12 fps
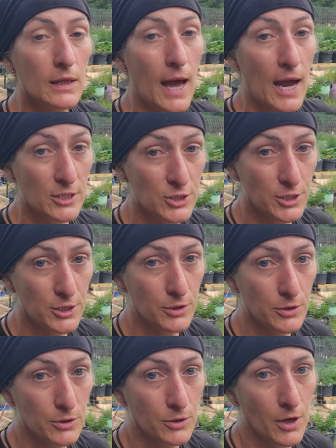Last
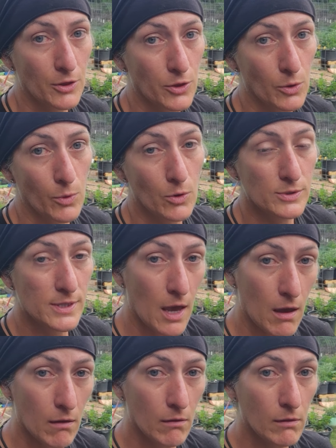year, the
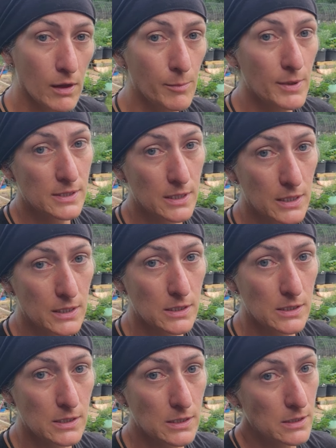Roselle
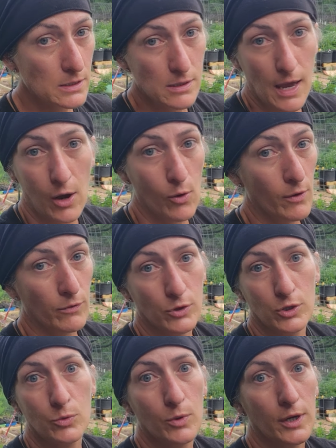hibiscus,
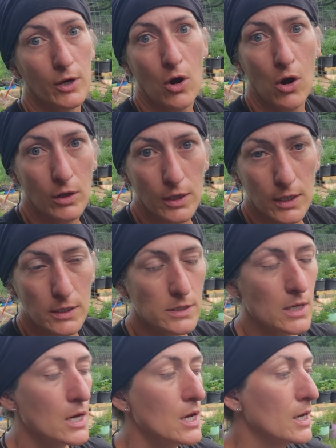however you want to call
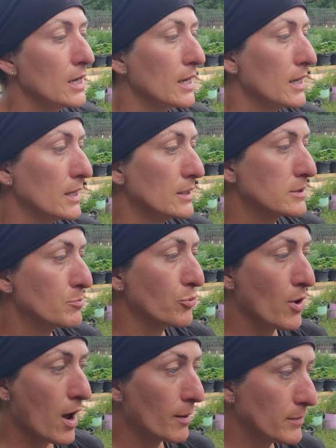it, it
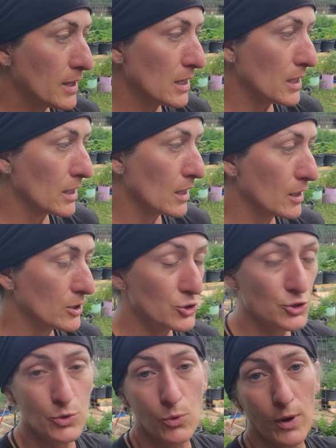brought me
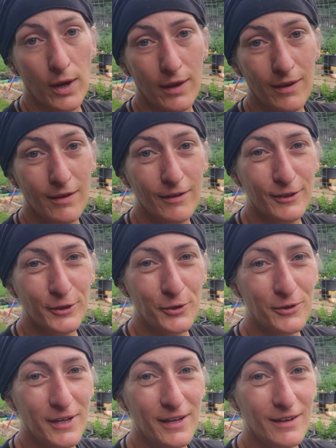joy
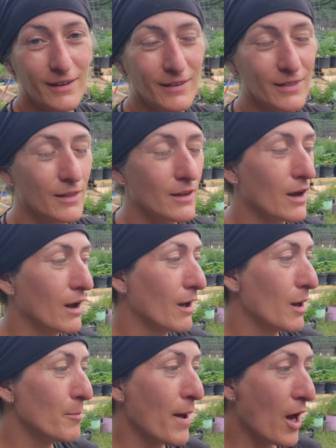learning
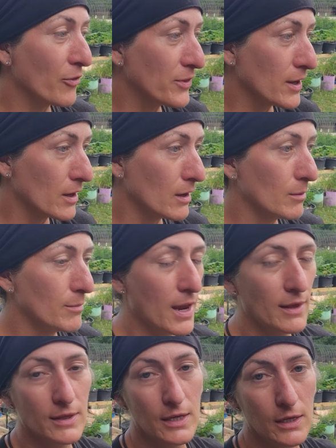uh, about them
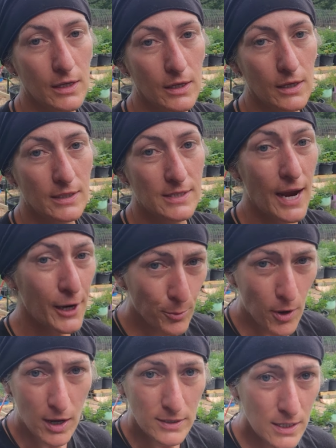and the entire
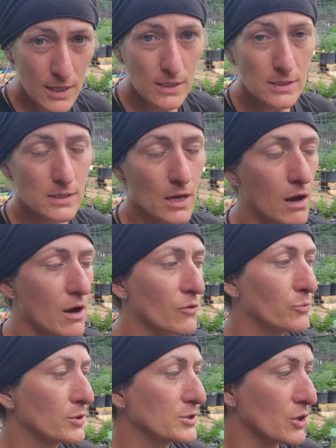process
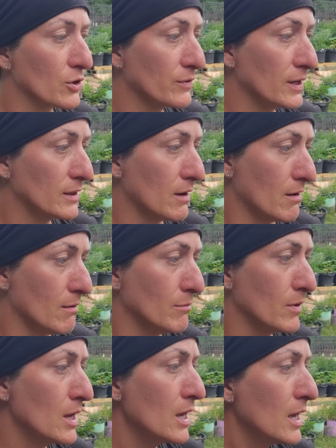of preserving
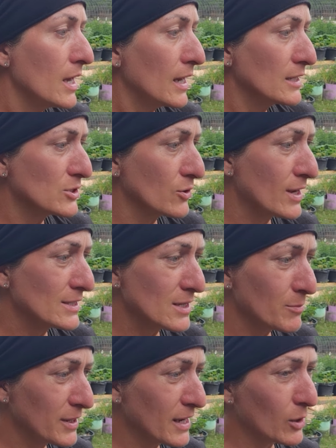them. And so that's
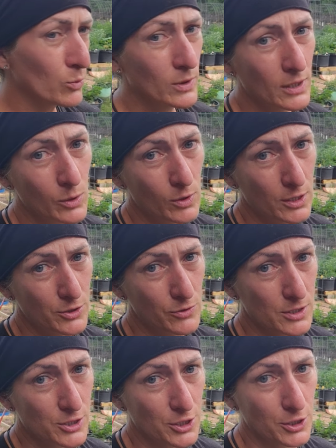something I really wanna do this